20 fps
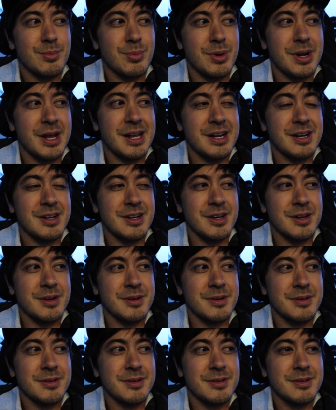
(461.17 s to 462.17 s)
But I don't
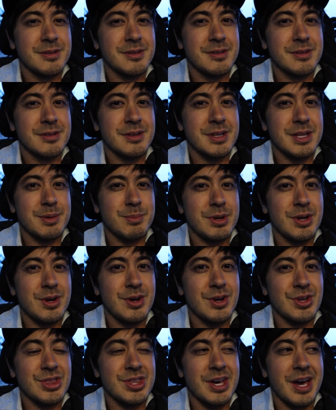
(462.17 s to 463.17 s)
know. Let me
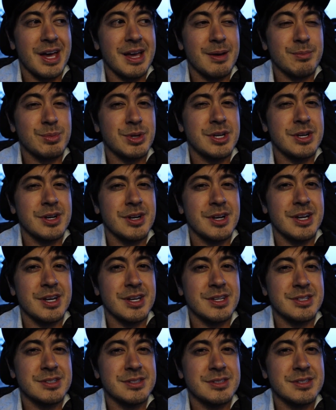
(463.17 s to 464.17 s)
know your thought. I'm
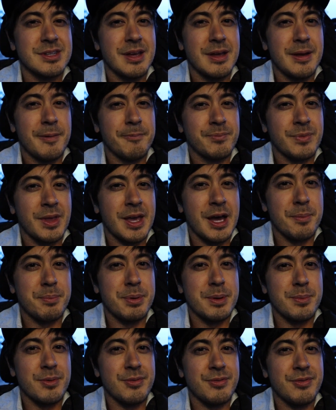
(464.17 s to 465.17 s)
curious how
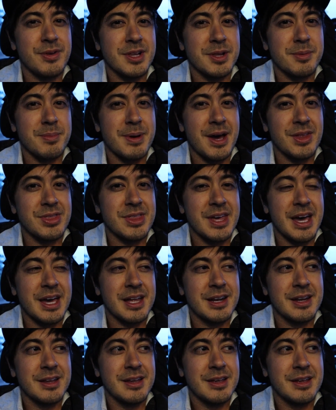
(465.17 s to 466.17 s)
people feel about
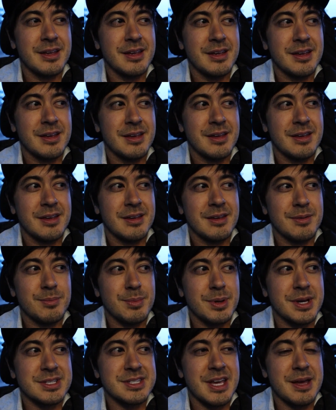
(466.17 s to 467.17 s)
that,
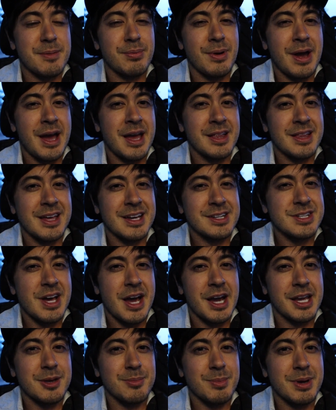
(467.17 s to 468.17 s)
because I'd probably like
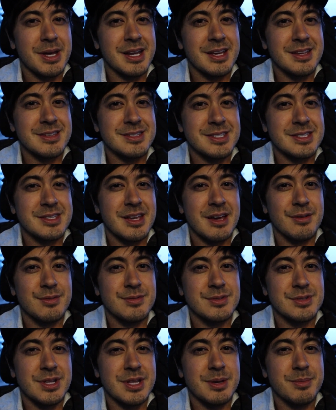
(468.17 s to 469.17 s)
document it and
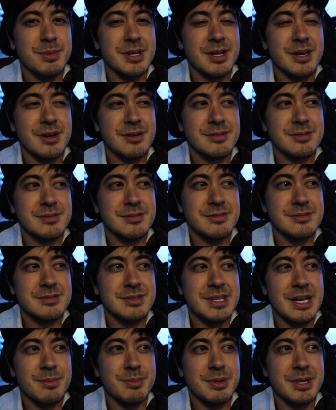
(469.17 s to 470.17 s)
stuff. So let me know
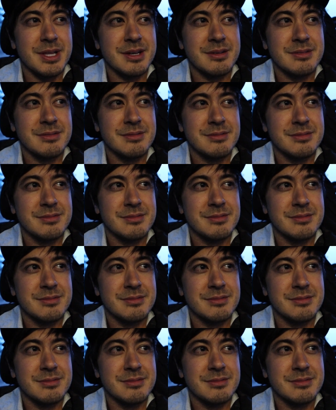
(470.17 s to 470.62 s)
down below.